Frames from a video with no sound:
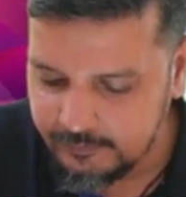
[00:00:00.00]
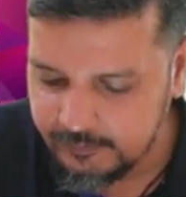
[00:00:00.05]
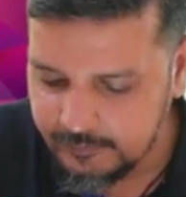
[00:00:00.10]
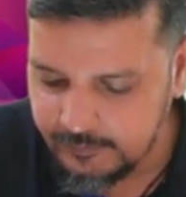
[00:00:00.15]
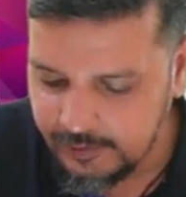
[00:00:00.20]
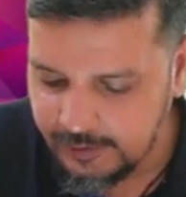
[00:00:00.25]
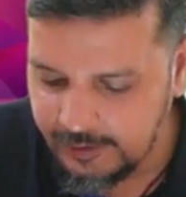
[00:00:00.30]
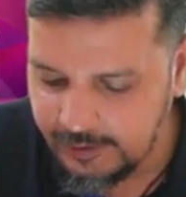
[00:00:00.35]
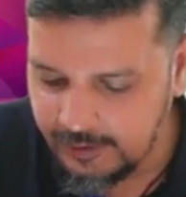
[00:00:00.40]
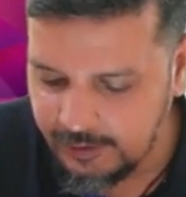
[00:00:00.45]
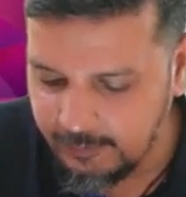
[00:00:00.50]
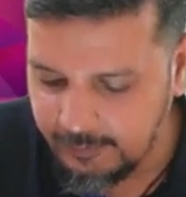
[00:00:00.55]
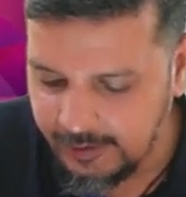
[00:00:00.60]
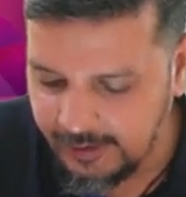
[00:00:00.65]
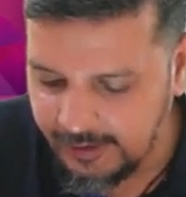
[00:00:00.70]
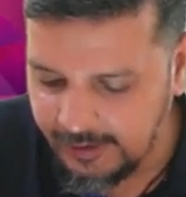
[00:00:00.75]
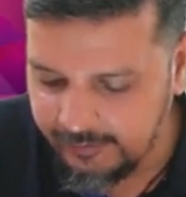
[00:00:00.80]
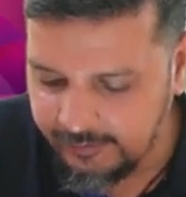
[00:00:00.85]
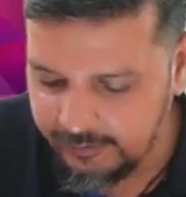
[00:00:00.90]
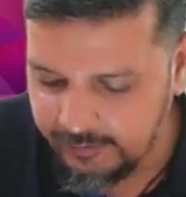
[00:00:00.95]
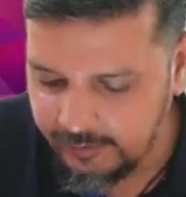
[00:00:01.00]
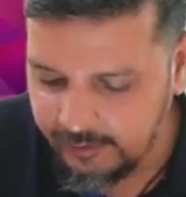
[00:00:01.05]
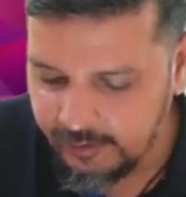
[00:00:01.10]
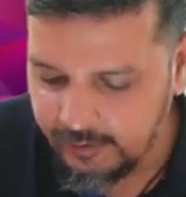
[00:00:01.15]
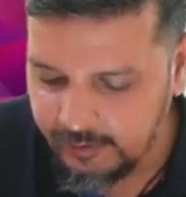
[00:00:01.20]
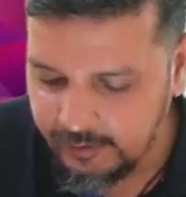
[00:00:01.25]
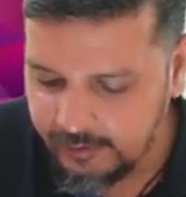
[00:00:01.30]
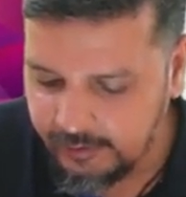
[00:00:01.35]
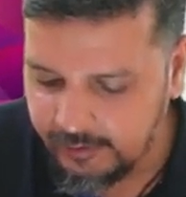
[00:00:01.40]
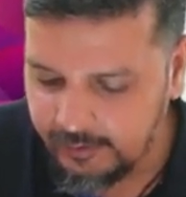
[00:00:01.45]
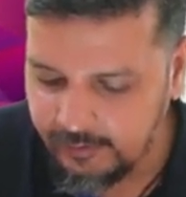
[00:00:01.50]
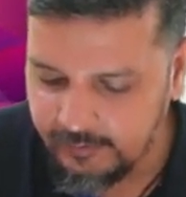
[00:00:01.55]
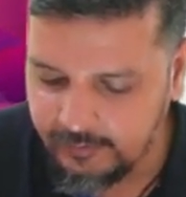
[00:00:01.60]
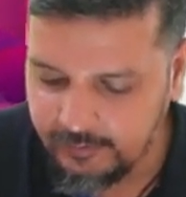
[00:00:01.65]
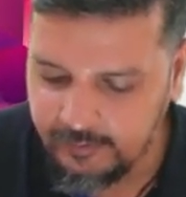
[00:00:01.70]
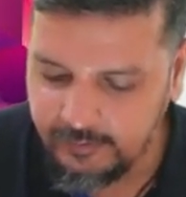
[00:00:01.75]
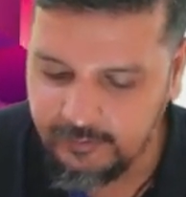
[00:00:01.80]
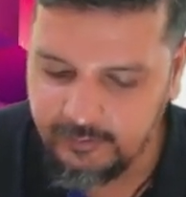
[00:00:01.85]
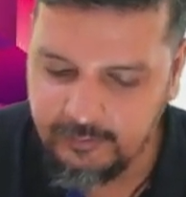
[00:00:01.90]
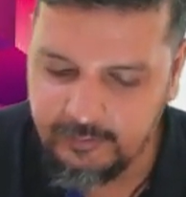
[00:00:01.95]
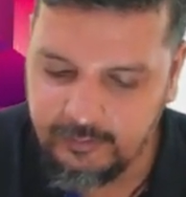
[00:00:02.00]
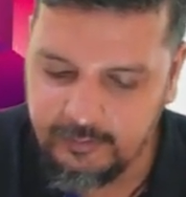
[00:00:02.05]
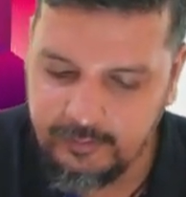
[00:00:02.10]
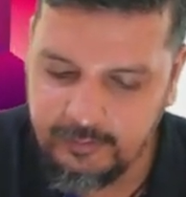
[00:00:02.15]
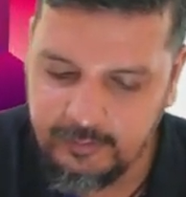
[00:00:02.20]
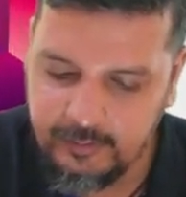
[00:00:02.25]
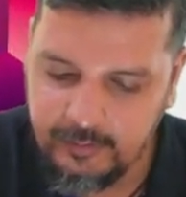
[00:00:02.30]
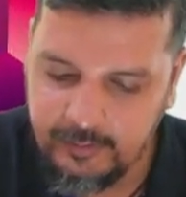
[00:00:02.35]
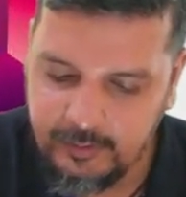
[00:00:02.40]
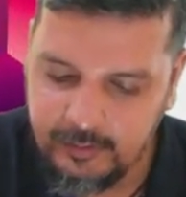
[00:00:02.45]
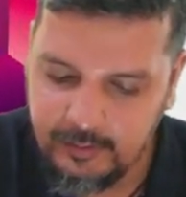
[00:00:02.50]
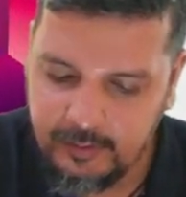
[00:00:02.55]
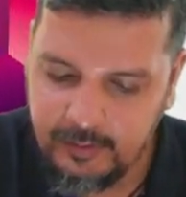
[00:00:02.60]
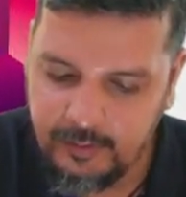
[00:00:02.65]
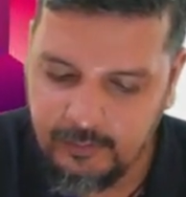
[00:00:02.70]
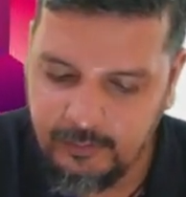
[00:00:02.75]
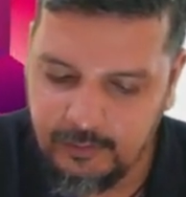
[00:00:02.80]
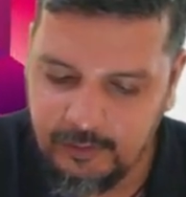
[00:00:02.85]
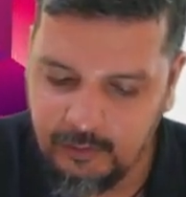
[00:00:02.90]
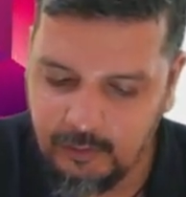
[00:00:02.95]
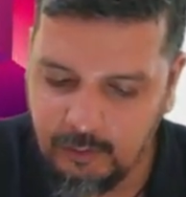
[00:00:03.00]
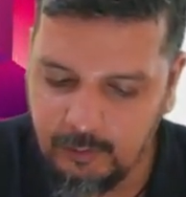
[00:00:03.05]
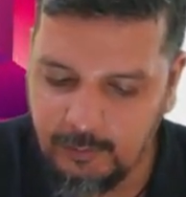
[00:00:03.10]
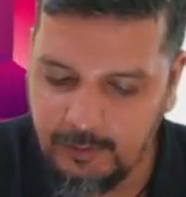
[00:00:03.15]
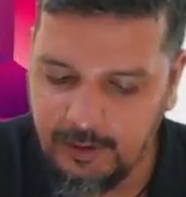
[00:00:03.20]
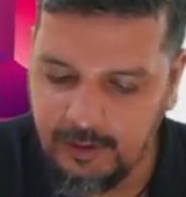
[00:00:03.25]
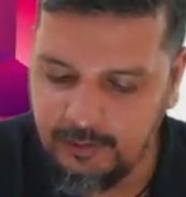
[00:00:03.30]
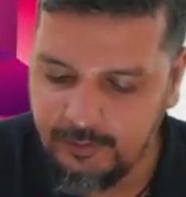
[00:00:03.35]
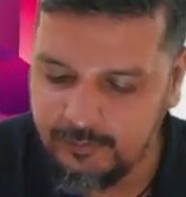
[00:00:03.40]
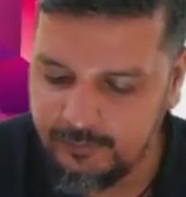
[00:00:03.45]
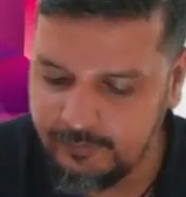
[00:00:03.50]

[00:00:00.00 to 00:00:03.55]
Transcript: income tax TCS, which will be